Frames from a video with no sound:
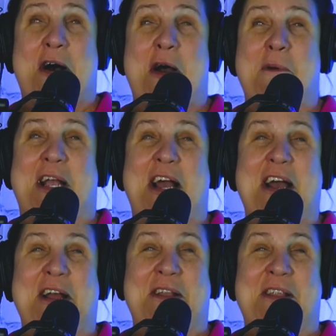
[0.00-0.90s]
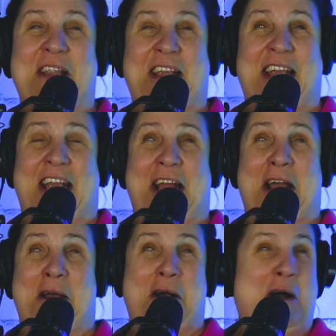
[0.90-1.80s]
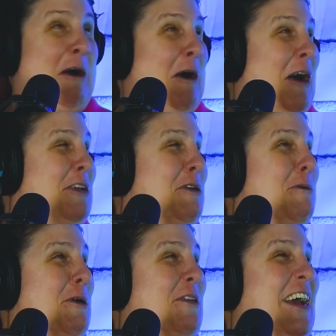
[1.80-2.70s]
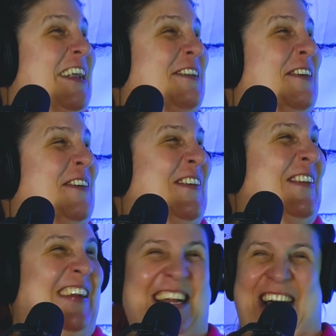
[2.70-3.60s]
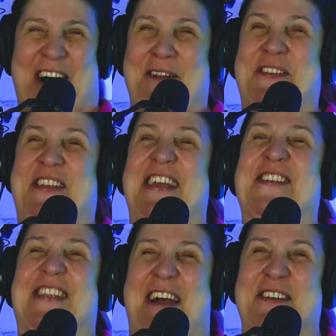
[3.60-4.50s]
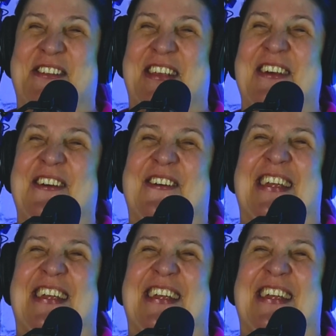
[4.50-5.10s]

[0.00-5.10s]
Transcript: oh my God, you were that dude on the ski. That was you.